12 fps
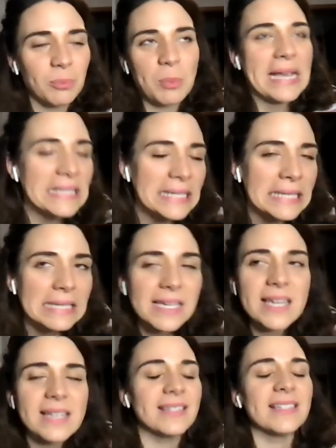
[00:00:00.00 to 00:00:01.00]

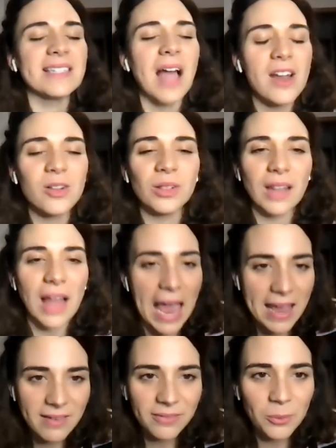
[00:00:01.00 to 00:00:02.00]
basically his entire
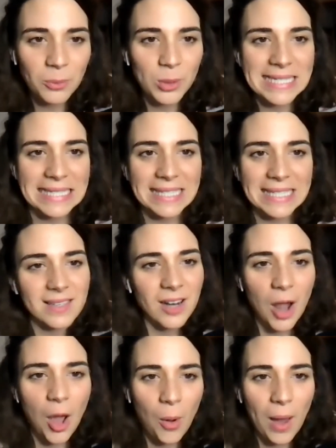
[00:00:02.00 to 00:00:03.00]
life was,
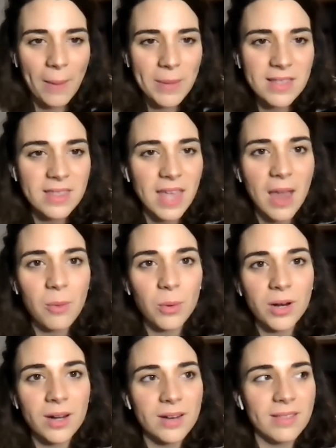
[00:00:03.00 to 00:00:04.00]
they
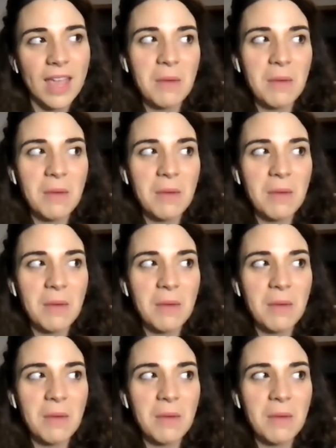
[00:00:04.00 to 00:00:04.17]
were